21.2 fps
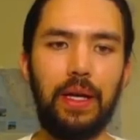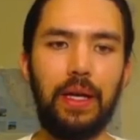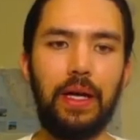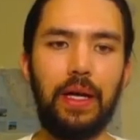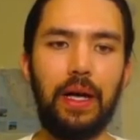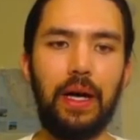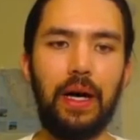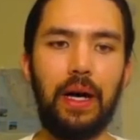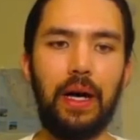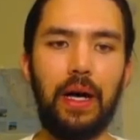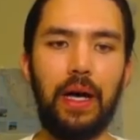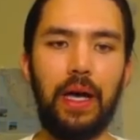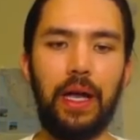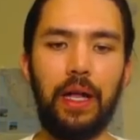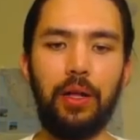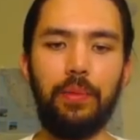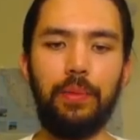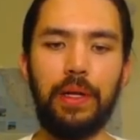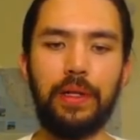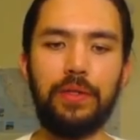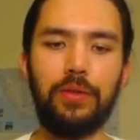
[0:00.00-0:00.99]

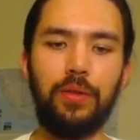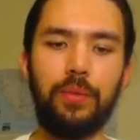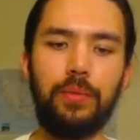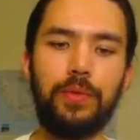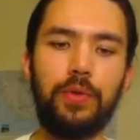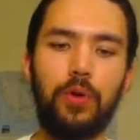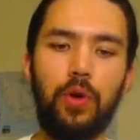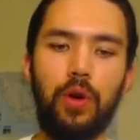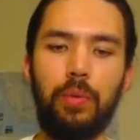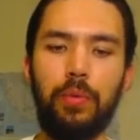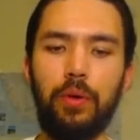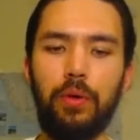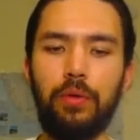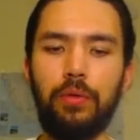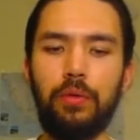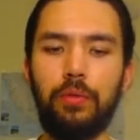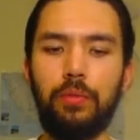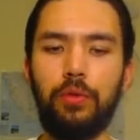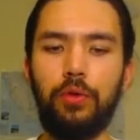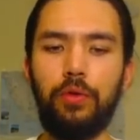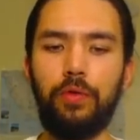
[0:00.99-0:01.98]
Elemental Absorber.
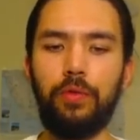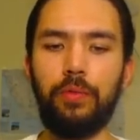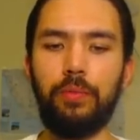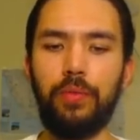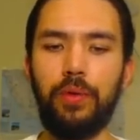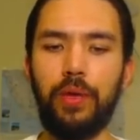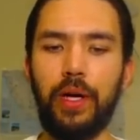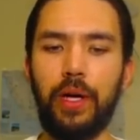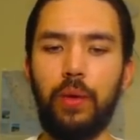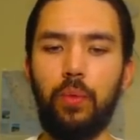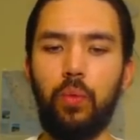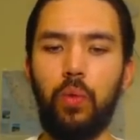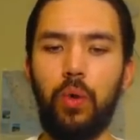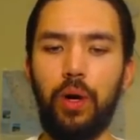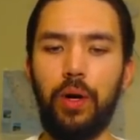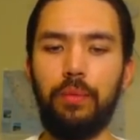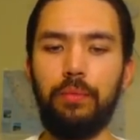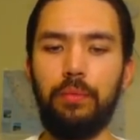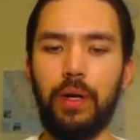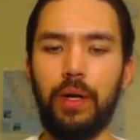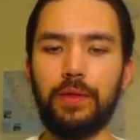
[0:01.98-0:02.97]
Remove from play
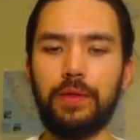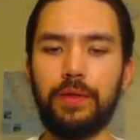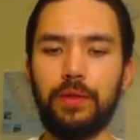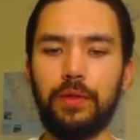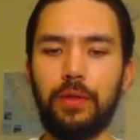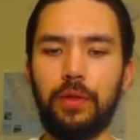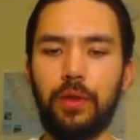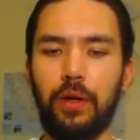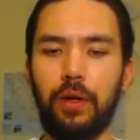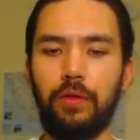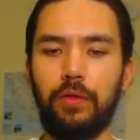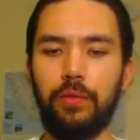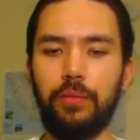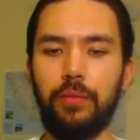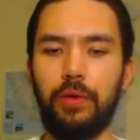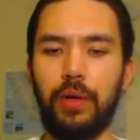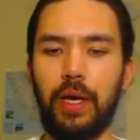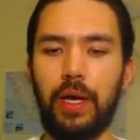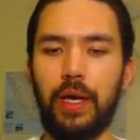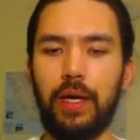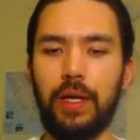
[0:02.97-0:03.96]
one monster card from
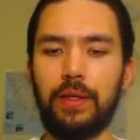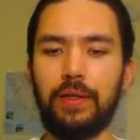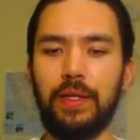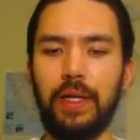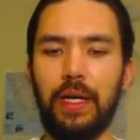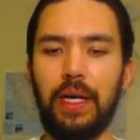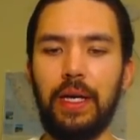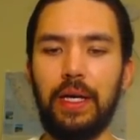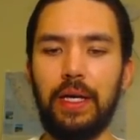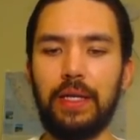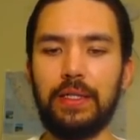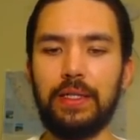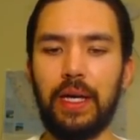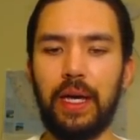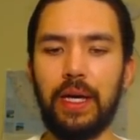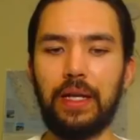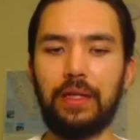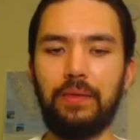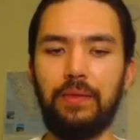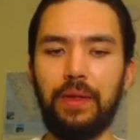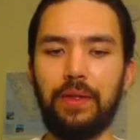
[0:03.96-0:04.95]
your hand. To
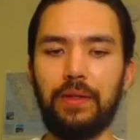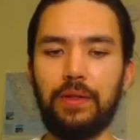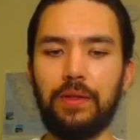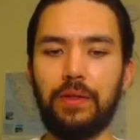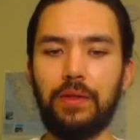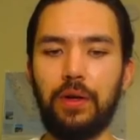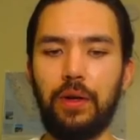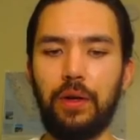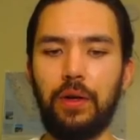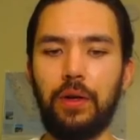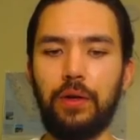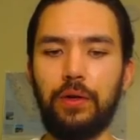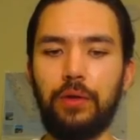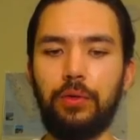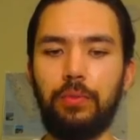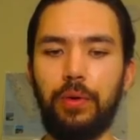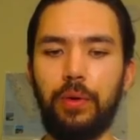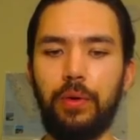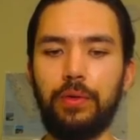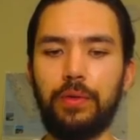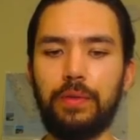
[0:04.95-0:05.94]
activate this card, your
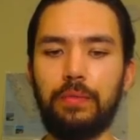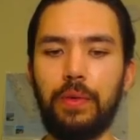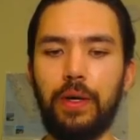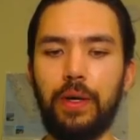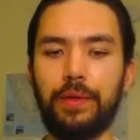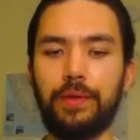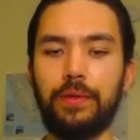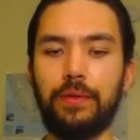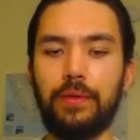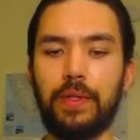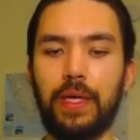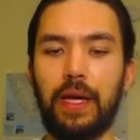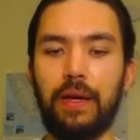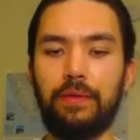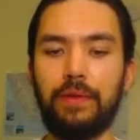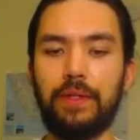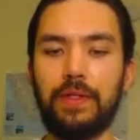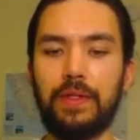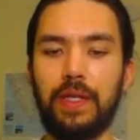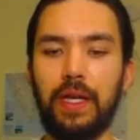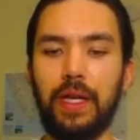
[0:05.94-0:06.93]
opponent's monsters that have
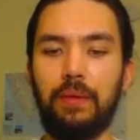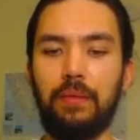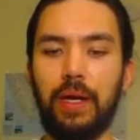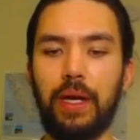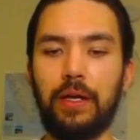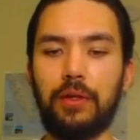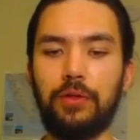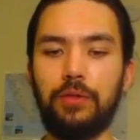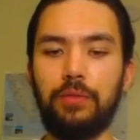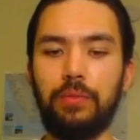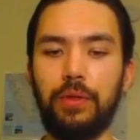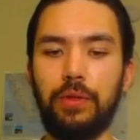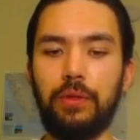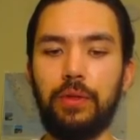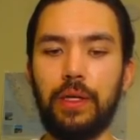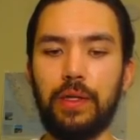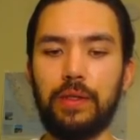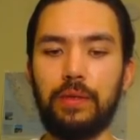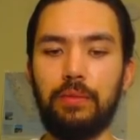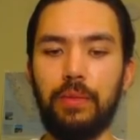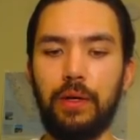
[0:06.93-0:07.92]
the same attribute
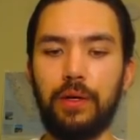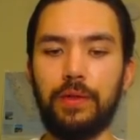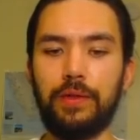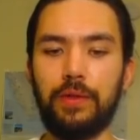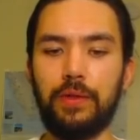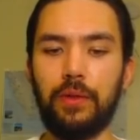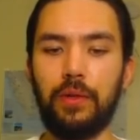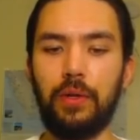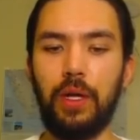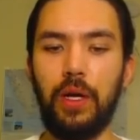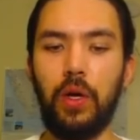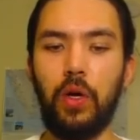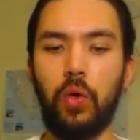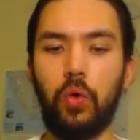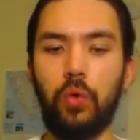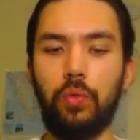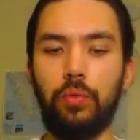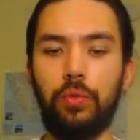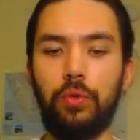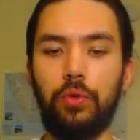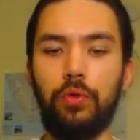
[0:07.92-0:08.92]
as the monster
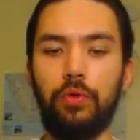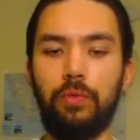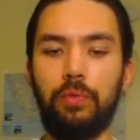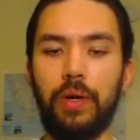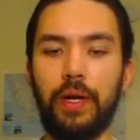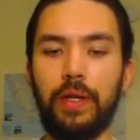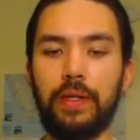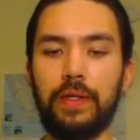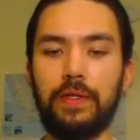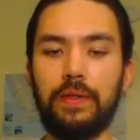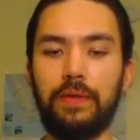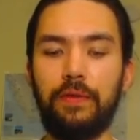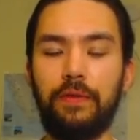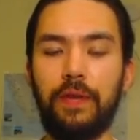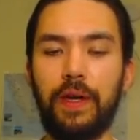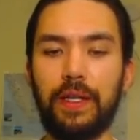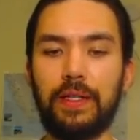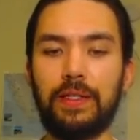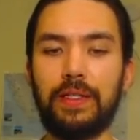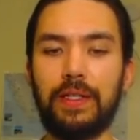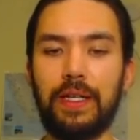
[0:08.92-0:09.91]
removed by this
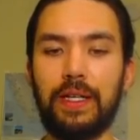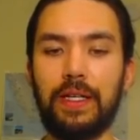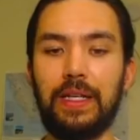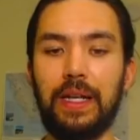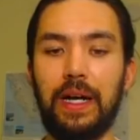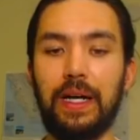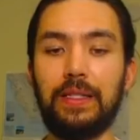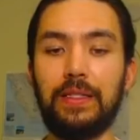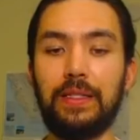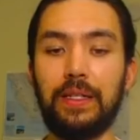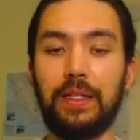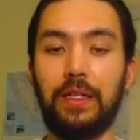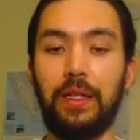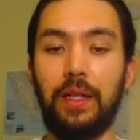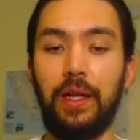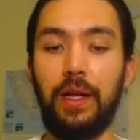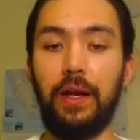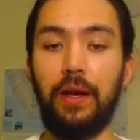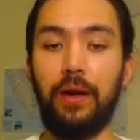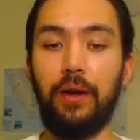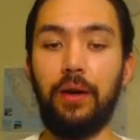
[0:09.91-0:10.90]
effect cannot
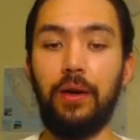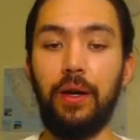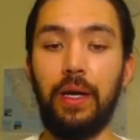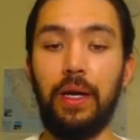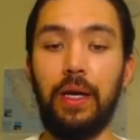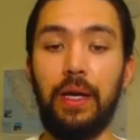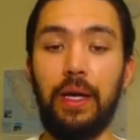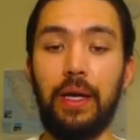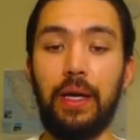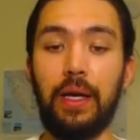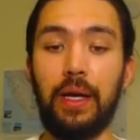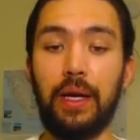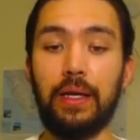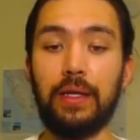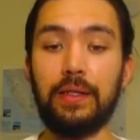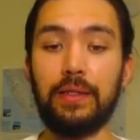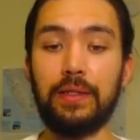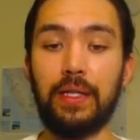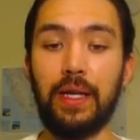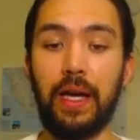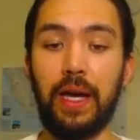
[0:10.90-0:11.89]
declare an
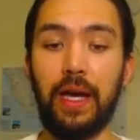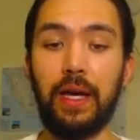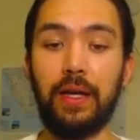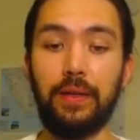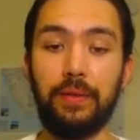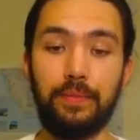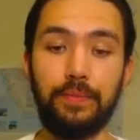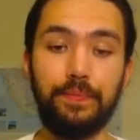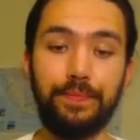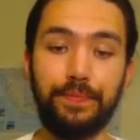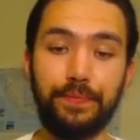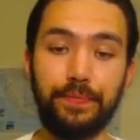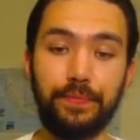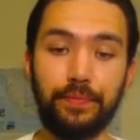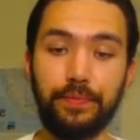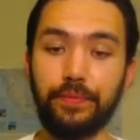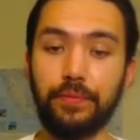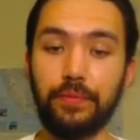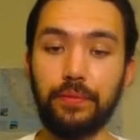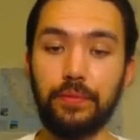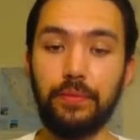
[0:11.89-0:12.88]
attack.
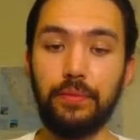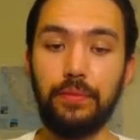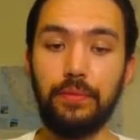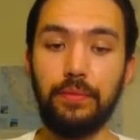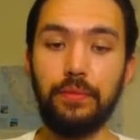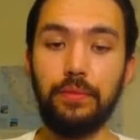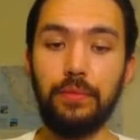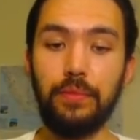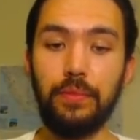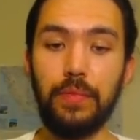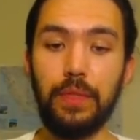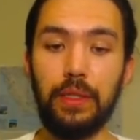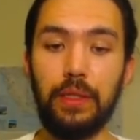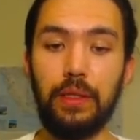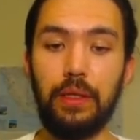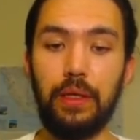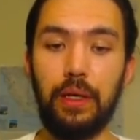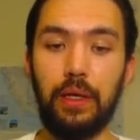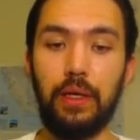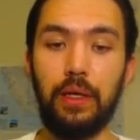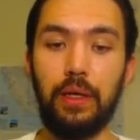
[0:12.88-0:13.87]

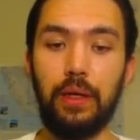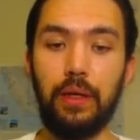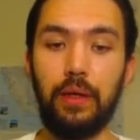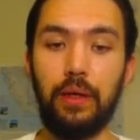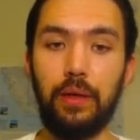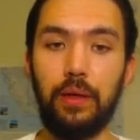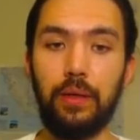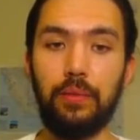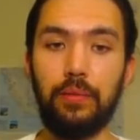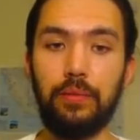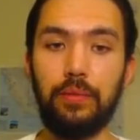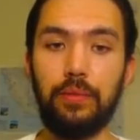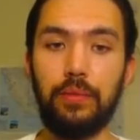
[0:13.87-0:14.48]
That's